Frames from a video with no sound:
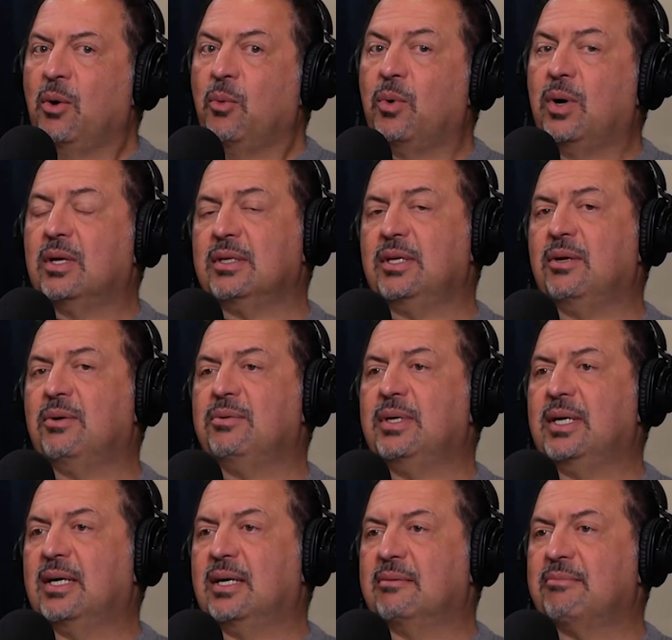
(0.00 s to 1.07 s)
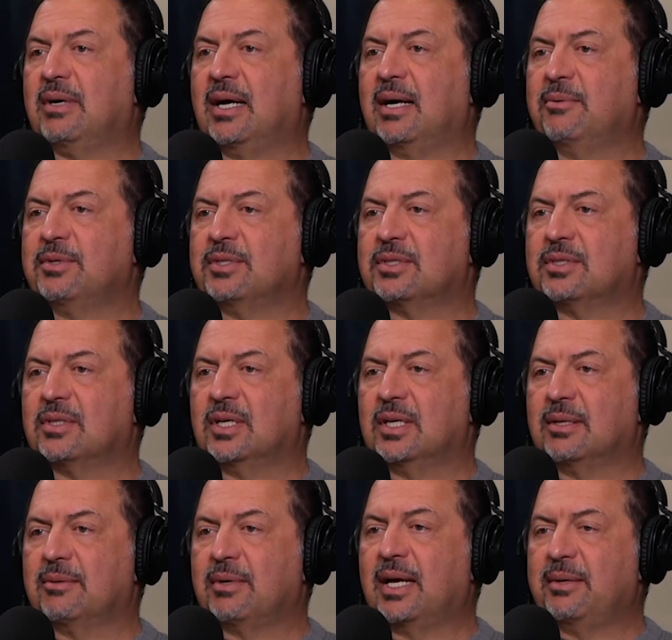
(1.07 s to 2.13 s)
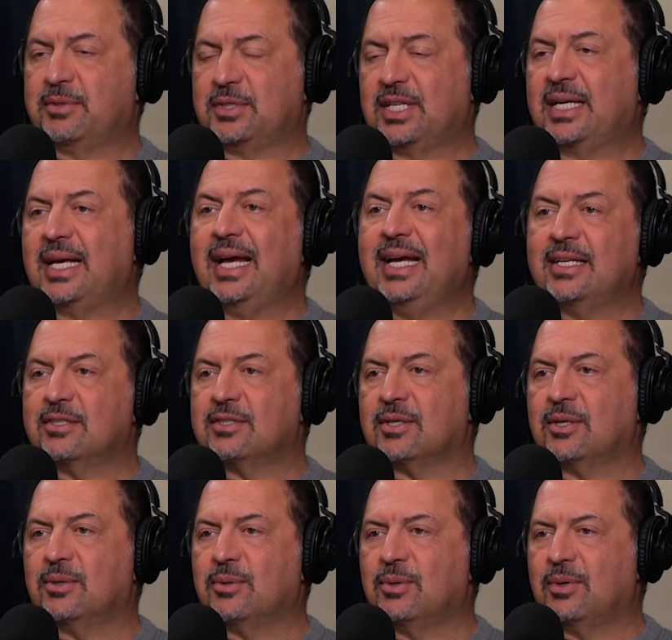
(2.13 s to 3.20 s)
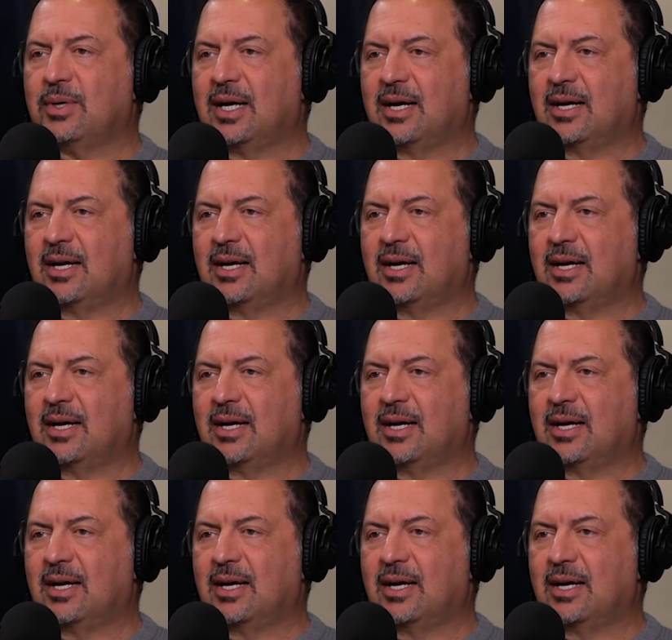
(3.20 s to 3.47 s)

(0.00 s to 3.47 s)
Well, I was at Case, so